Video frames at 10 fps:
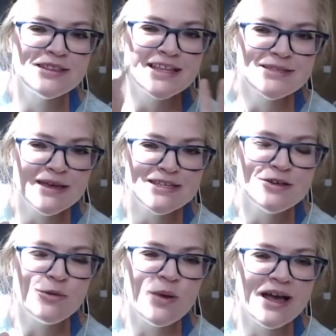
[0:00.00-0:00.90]
that's my
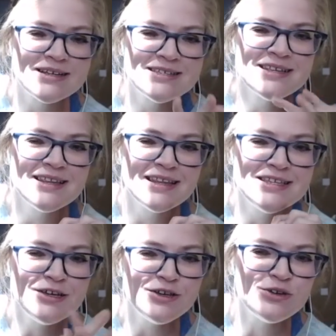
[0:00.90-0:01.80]
soapbox. Let's
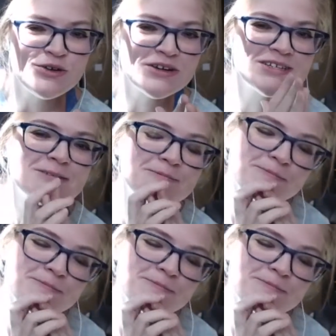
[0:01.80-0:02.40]
hear yours.